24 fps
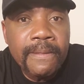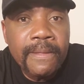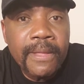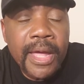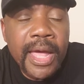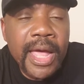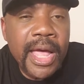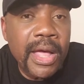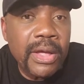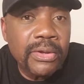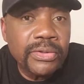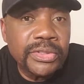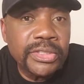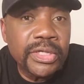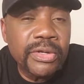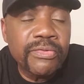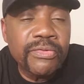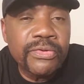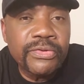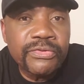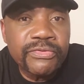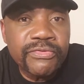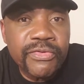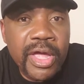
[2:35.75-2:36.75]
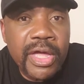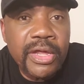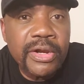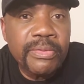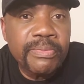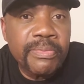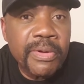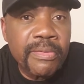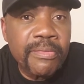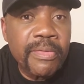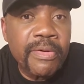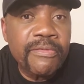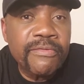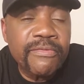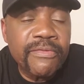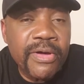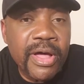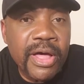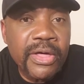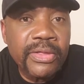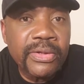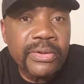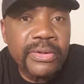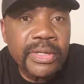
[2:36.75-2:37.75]
A house that was founded by my
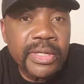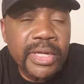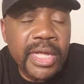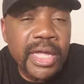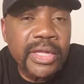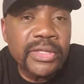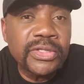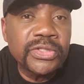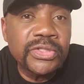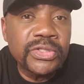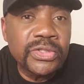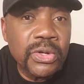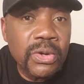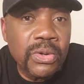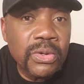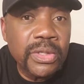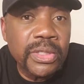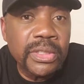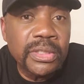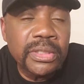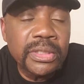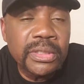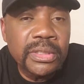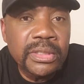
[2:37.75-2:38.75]
father got stolen.